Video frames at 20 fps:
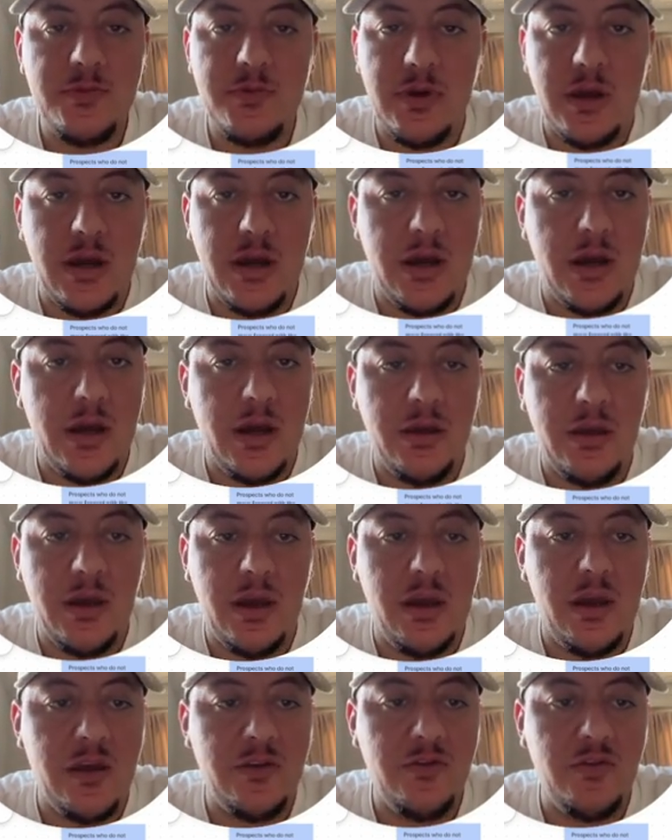
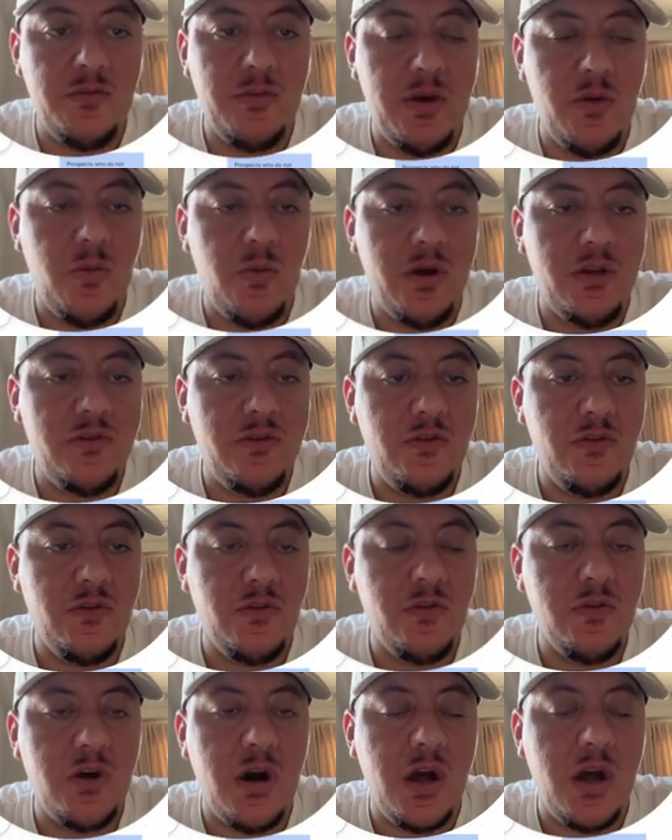as you might want to
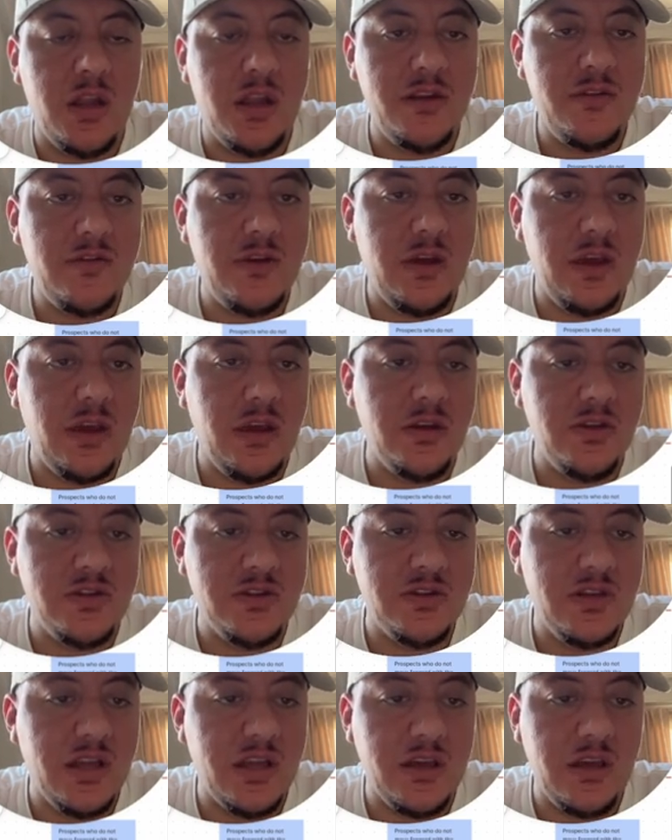call it,
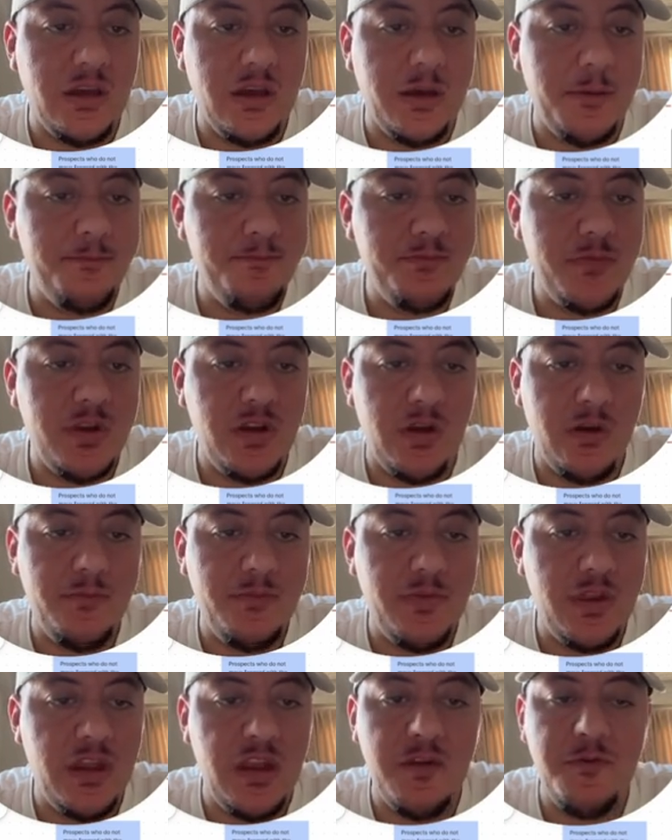just like an
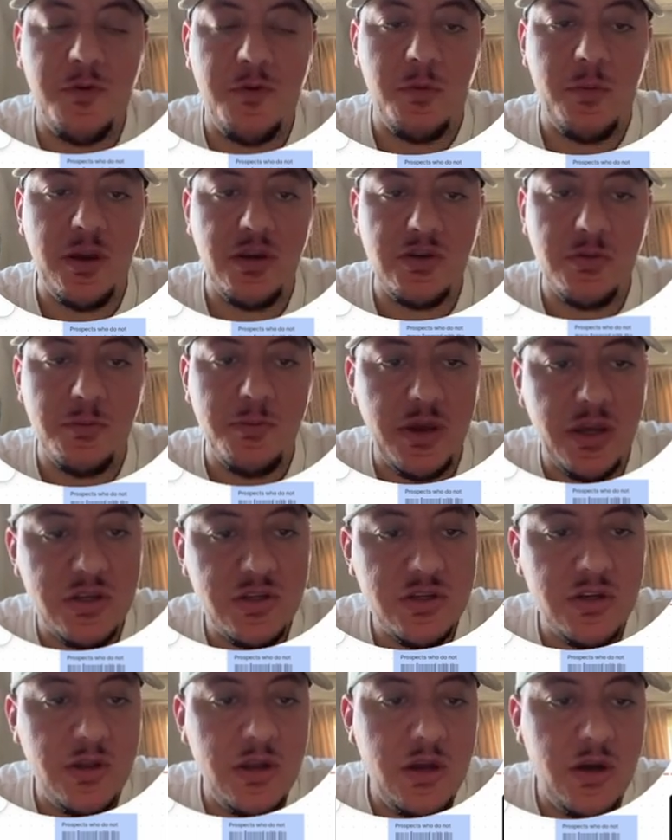information
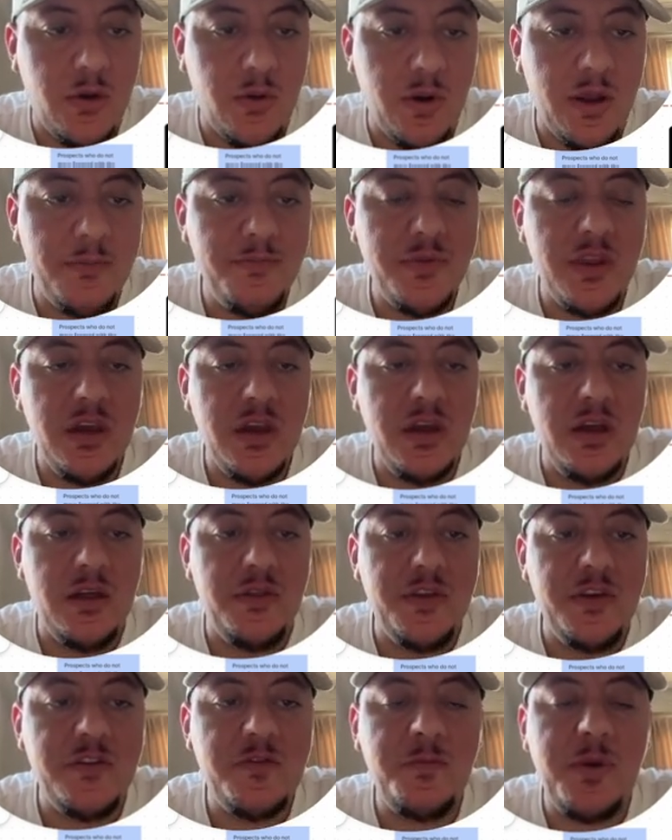page, right?
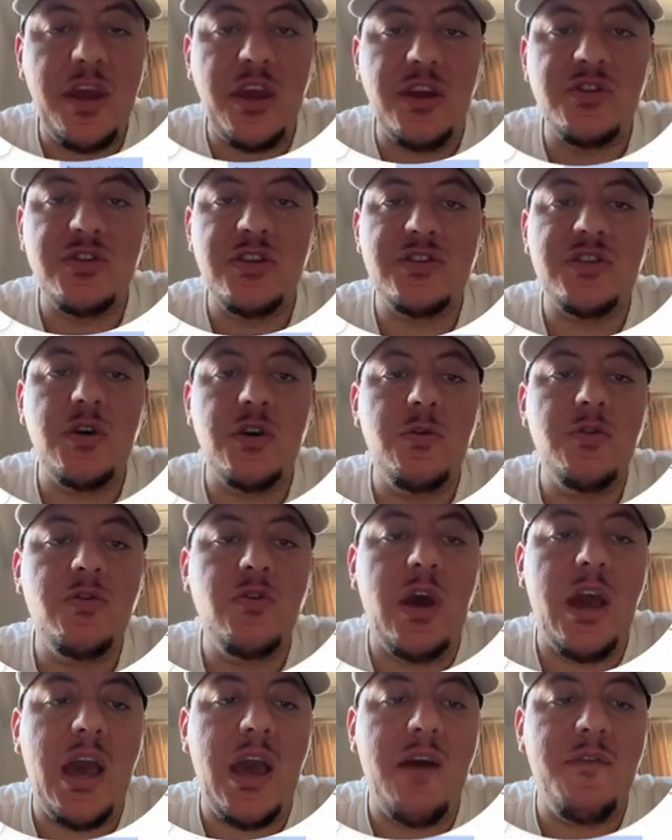This page is going to
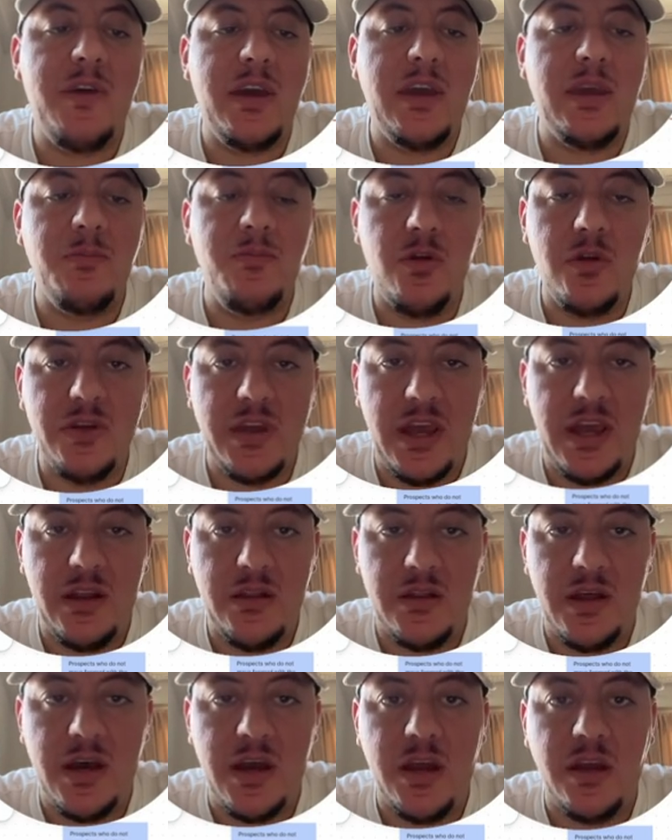have a bold
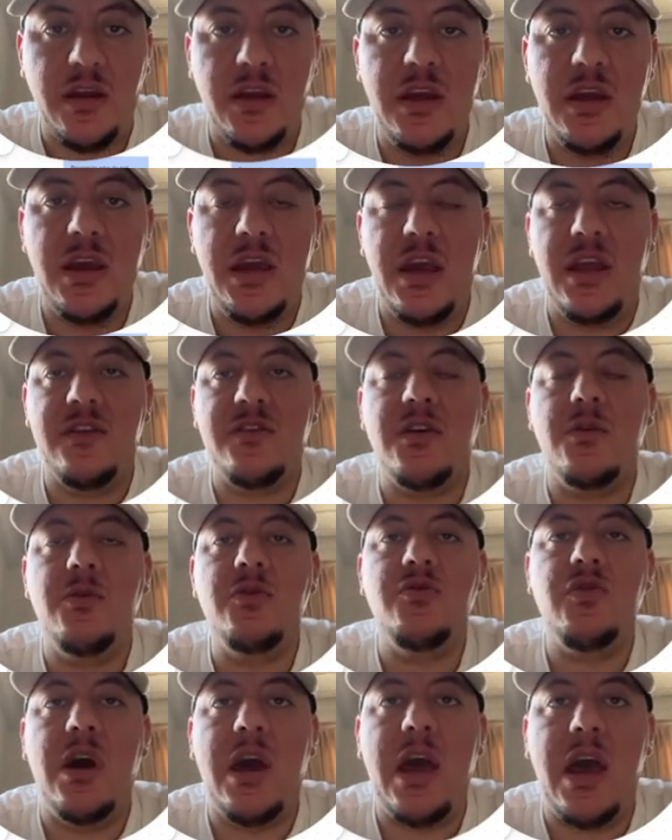headline and is going
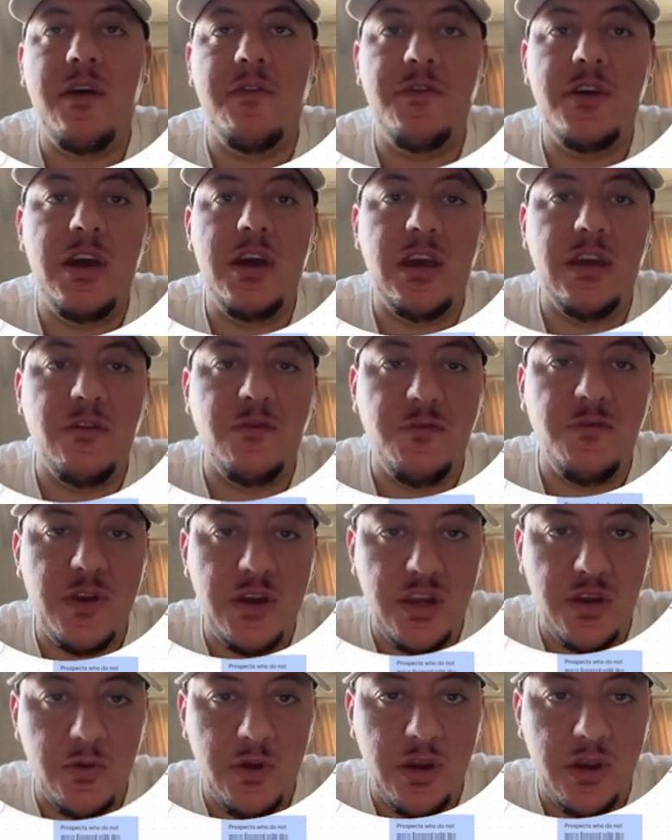to have a
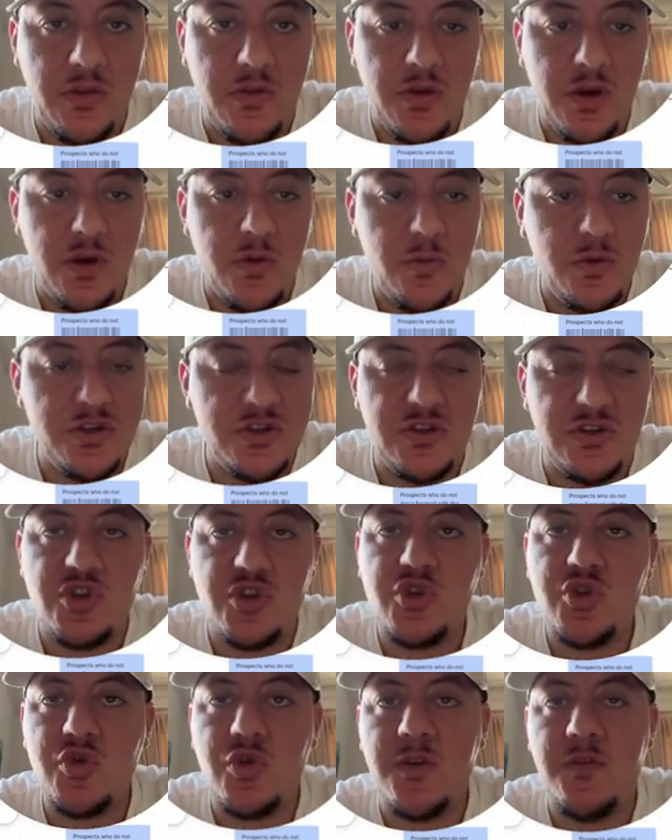video in there, which is a
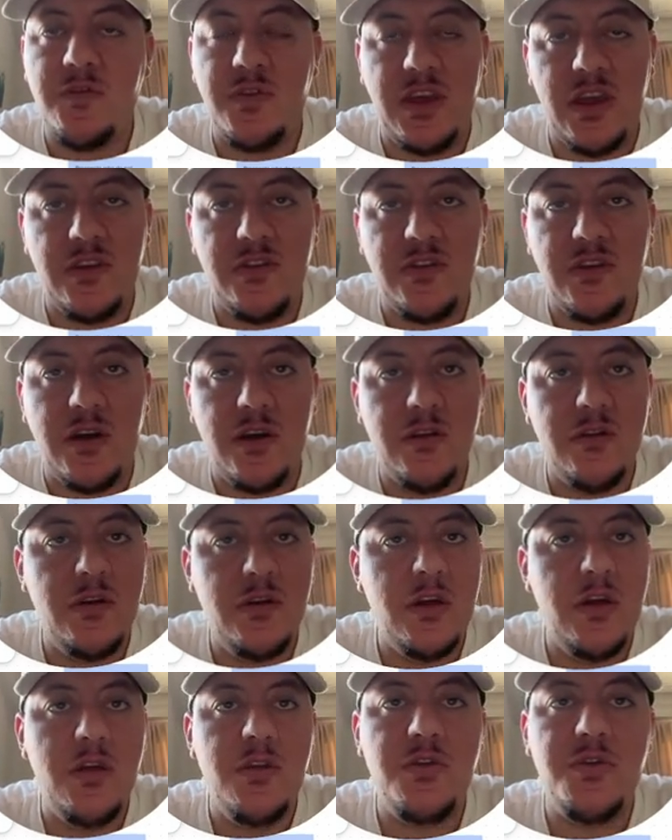short VSL,
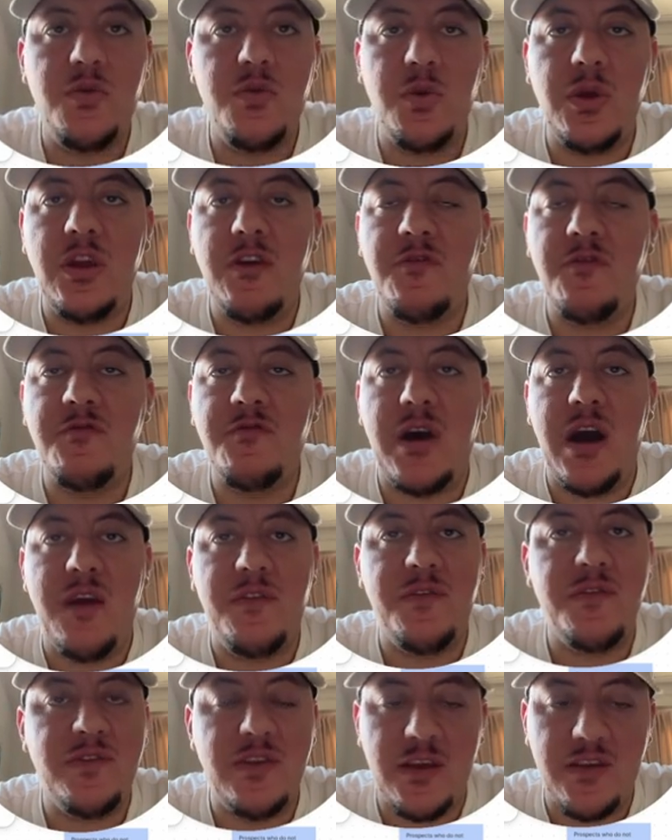3,
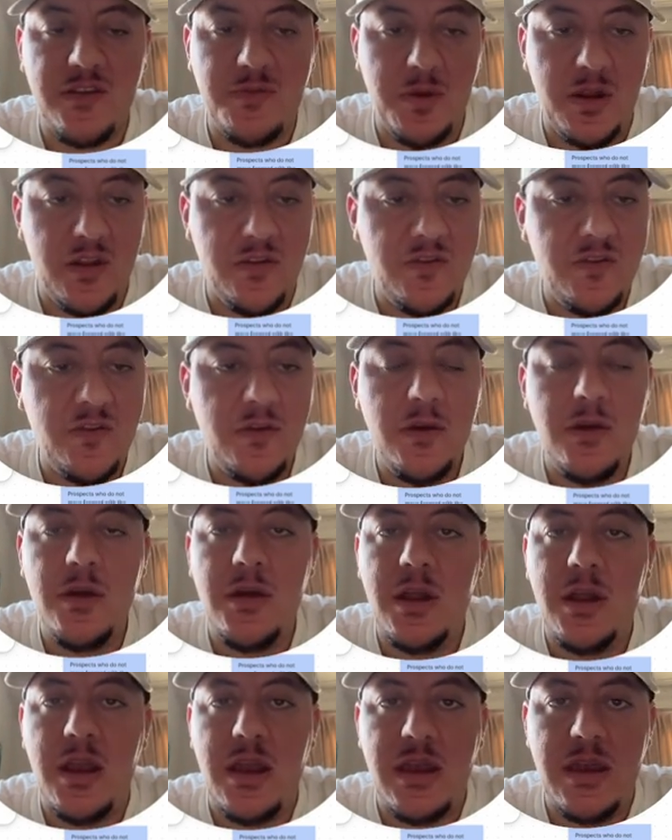5, 6 minutes,
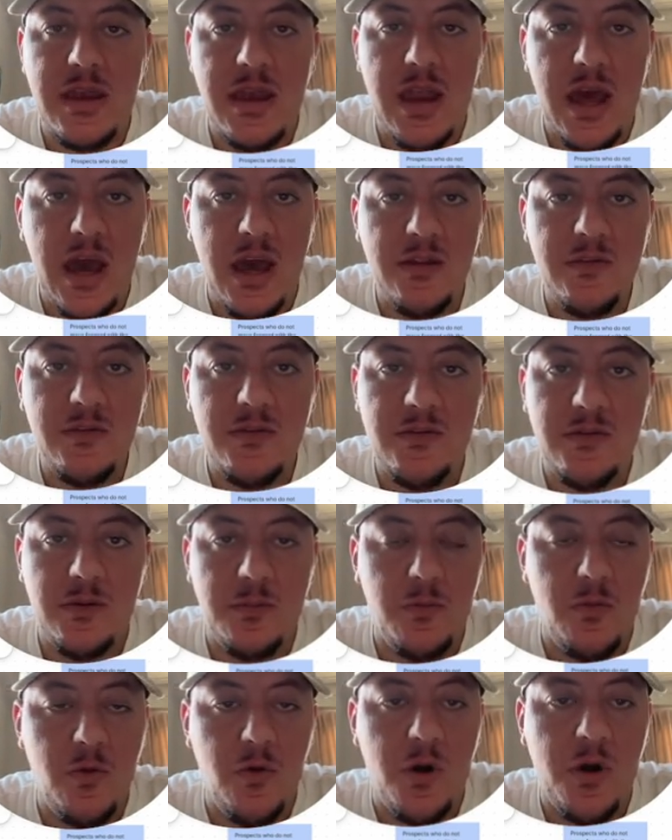not
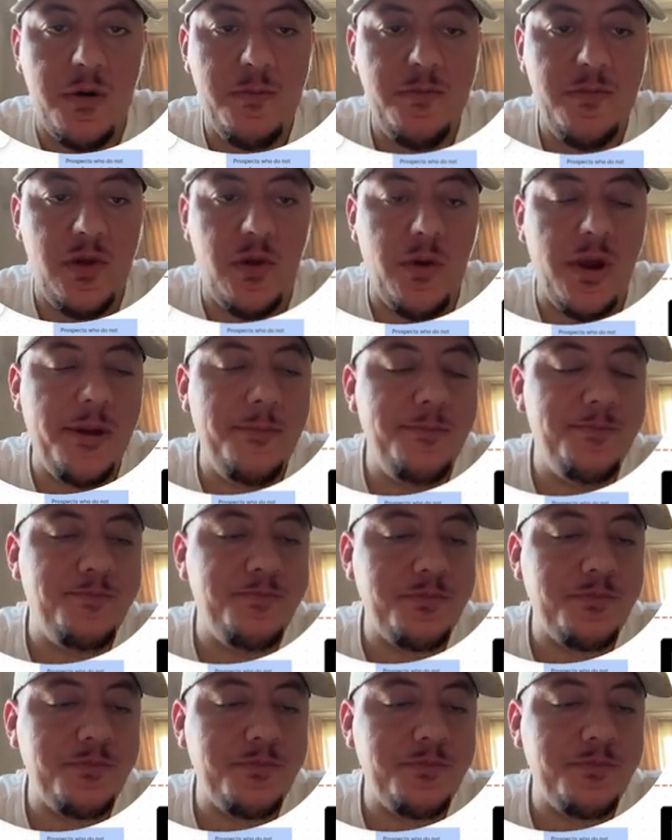more, right?